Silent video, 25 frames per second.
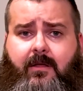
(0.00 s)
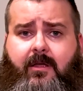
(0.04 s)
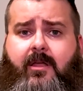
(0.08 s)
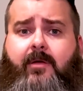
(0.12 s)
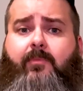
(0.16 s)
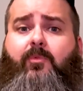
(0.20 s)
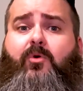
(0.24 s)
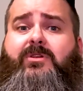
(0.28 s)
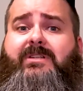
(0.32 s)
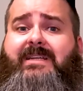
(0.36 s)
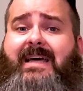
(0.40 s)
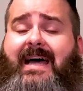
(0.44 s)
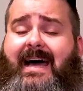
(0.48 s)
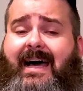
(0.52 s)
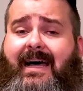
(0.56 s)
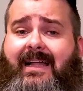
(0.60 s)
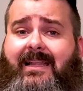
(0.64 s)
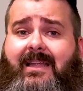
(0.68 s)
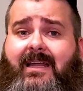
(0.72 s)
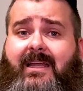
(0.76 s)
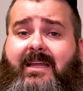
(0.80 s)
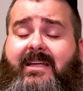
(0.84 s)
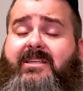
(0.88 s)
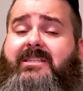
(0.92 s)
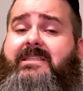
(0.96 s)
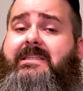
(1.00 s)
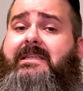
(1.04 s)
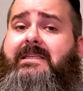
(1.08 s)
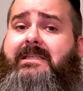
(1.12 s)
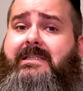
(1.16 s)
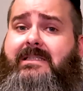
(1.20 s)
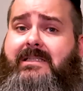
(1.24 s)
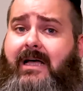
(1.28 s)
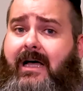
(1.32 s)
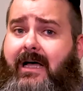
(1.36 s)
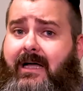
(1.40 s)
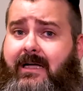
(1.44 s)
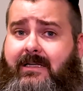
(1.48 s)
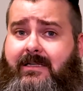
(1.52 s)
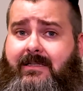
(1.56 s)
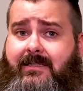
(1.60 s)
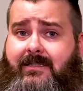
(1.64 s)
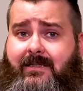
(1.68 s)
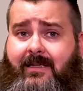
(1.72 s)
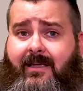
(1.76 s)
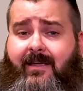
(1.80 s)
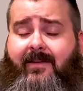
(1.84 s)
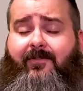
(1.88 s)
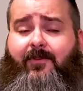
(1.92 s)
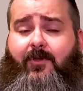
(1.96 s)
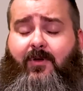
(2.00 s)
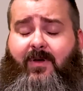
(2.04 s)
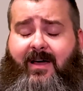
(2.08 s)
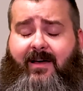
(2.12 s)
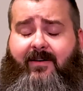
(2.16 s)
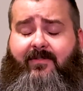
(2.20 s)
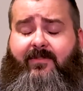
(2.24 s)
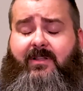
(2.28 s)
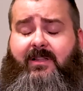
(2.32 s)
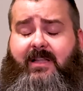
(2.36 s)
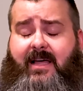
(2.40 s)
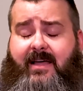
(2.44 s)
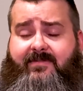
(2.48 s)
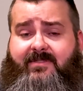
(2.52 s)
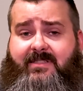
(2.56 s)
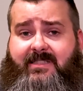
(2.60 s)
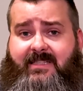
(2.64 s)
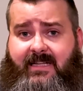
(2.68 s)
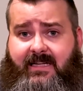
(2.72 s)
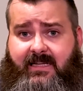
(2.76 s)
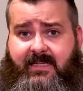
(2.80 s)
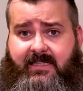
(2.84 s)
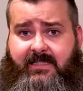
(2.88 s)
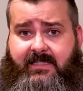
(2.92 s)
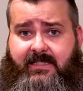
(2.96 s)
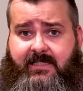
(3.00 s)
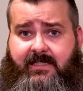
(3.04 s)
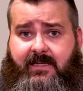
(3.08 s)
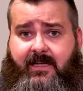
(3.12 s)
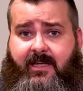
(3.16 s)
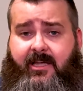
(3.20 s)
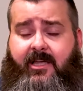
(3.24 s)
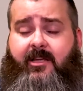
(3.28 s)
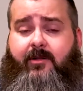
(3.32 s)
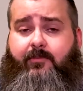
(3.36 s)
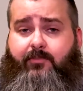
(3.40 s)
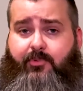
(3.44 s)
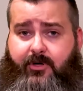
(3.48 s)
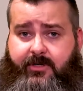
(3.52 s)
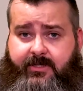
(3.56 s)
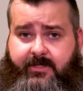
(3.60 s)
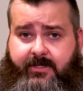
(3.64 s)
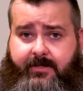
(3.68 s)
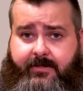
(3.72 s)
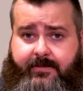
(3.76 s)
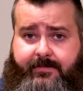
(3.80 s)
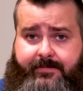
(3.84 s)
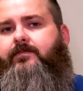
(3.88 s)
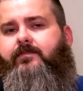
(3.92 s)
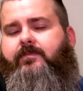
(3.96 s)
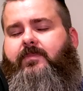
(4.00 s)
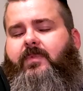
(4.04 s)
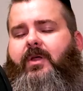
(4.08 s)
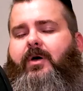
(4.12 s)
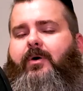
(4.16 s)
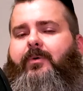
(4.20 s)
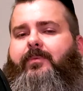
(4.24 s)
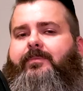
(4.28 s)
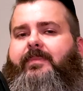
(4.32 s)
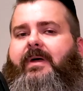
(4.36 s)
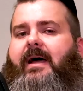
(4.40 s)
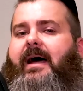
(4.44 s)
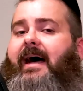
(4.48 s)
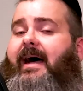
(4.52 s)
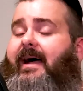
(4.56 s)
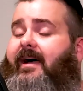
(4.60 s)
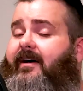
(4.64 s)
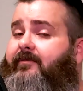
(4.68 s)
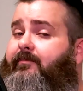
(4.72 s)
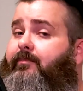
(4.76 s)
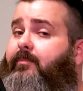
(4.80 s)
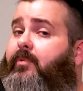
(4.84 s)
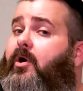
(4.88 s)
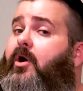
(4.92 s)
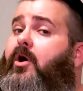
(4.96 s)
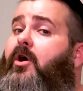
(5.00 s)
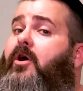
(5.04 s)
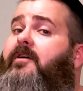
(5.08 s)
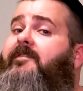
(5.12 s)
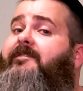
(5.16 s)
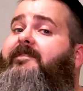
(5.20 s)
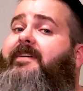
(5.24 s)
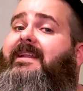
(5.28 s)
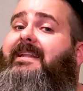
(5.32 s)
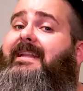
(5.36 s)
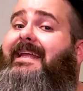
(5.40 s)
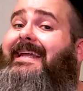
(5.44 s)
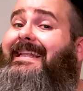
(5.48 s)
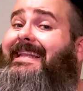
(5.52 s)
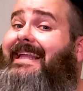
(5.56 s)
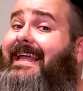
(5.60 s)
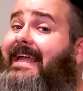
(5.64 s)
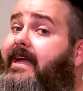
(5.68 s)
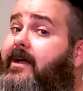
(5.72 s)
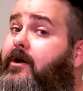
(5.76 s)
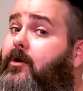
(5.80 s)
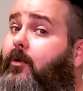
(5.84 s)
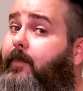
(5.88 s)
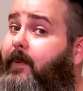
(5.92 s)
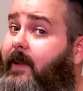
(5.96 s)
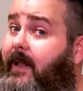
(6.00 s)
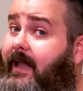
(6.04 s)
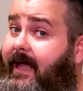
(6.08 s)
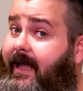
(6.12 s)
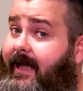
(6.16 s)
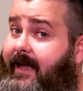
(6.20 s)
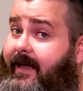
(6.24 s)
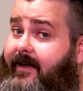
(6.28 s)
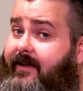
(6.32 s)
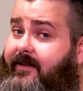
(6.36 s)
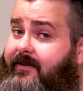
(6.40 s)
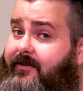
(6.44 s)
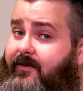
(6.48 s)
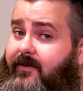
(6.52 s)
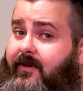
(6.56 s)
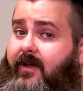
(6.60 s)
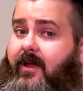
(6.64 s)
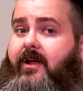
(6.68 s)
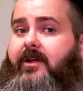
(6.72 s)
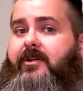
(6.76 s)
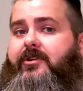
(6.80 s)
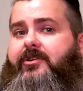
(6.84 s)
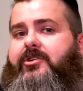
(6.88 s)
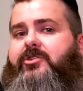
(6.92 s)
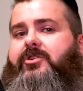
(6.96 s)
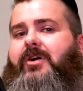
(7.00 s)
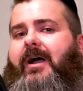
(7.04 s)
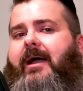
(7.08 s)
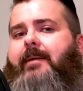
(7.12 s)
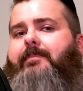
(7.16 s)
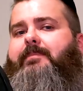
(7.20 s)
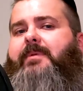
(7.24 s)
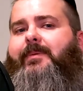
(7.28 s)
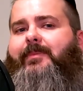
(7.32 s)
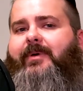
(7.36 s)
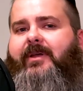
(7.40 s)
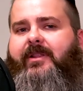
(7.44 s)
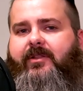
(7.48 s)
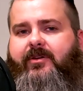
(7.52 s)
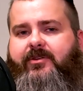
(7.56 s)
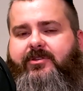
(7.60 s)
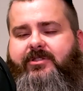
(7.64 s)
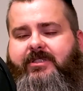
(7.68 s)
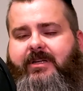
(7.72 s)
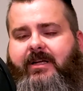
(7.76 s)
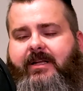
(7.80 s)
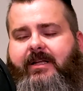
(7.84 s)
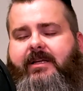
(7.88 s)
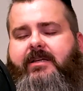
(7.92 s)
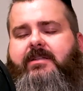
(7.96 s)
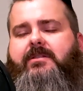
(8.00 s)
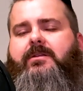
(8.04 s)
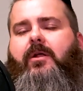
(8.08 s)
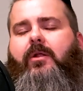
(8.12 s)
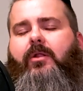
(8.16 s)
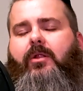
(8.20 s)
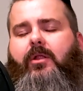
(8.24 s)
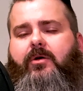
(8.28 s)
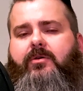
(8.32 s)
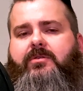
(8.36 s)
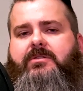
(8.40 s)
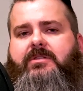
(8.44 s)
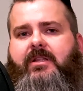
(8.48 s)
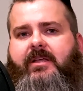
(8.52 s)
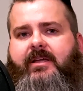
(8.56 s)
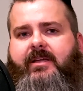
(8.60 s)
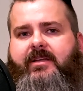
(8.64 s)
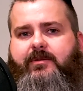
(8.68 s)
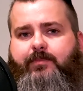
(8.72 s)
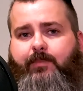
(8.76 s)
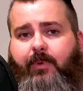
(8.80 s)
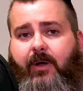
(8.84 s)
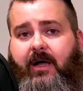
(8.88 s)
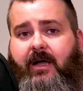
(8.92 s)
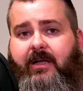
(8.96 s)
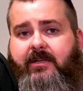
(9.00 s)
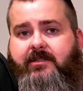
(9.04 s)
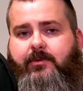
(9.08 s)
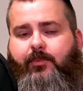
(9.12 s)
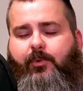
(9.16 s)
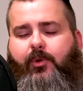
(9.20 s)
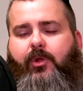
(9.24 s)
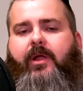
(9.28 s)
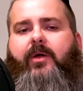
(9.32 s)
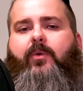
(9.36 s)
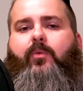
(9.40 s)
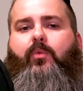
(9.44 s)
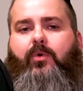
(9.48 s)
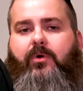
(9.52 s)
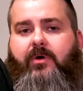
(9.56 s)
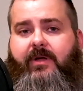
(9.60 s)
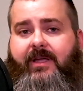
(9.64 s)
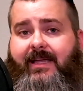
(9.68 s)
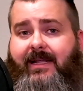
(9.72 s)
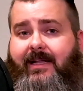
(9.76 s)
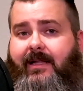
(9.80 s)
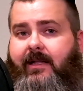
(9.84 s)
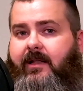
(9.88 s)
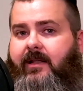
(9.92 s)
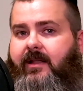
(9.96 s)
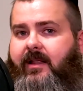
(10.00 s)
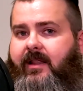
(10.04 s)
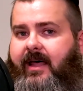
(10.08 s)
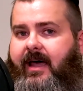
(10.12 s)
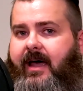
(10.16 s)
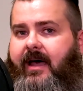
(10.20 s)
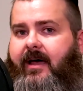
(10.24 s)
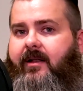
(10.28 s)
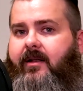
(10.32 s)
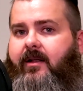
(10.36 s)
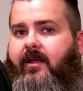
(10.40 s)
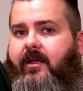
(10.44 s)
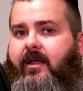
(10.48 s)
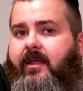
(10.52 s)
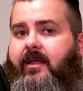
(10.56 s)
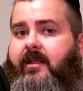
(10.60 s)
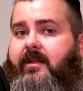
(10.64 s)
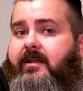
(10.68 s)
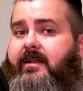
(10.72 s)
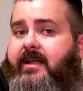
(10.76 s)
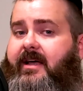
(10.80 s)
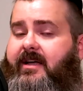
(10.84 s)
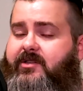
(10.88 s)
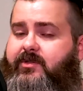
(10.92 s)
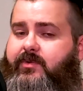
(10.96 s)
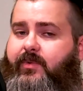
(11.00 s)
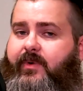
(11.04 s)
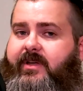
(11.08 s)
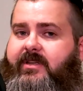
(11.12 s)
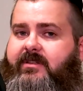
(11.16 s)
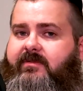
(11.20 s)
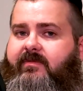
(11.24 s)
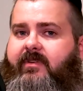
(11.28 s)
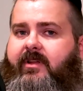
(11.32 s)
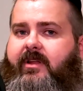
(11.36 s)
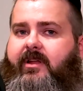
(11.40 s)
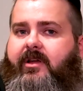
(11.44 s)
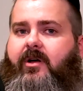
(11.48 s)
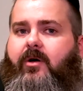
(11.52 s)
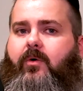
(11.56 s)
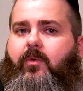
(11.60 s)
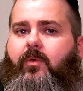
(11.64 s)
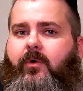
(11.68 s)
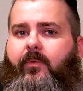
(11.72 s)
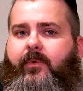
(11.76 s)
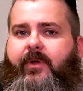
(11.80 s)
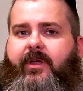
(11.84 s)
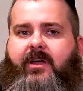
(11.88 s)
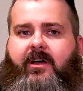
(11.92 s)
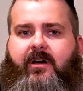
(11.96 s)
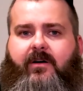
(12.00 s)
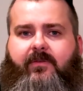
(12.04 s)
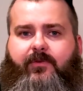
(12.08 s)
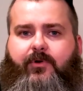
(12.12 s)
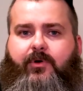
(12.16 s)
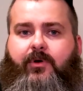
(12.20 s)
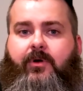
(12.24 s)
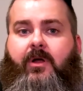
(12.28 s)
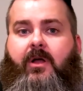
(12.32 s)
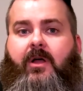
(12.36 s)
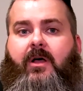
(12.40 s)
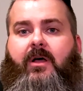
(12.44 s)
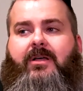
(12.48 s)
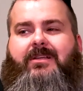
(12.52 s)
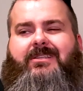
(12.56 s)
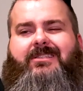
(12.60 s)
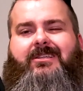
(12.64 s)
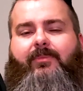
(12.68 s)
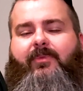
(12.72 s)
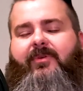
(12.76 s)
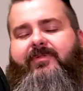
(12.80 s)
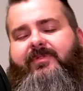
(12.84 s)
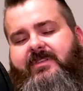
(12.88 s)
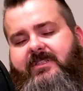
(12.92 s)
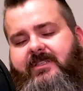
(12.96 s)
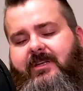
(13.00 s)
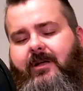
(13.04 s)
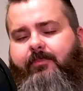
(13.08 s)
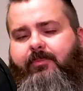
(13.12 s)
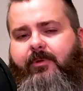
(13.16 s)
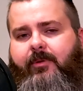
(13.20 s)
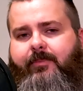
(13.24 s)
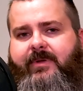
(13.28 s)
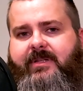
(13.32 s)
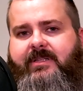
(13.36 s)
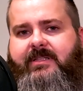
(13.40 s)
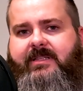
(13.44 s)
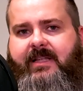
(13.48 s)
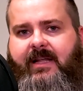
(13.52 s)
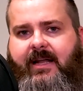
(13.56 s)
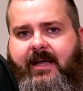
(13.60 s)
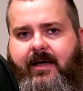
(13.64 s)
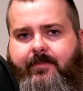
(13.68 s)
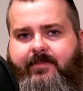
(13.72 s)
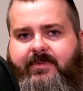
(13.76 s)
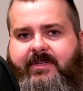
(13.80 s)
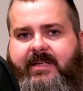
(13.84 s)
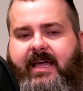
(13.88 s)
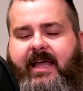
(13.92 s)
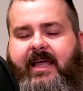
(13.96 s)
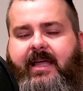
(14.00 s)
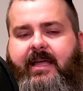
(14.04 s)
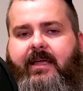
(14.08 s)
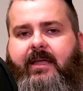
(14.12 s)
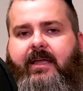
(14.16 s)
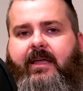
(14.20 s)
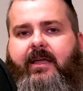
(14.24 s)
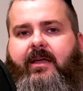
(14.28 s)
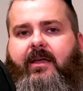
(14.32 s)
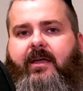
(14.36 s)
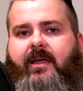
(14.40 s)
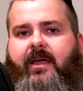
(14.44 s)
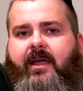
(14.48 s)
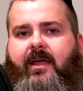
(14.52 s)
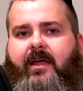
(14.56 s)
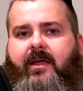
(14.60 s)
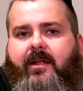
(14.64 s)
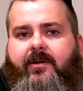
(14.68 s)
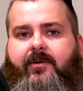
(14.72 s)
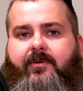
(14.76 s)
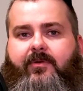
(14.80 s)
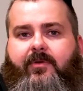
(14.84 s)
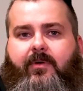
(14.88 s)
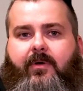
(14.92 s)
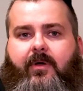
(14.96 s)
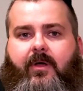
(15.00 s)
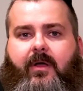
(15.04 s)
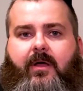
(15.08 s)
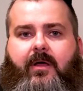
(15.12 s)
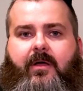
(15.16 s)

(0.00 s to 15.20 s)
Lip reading: Immortality sucks if you have a life sentence in prison. No. I have perfectly legal plans to try and mimic their study as closely as possible, and we'll get into that in next week's video where we cover some of the supplements that I'm taking and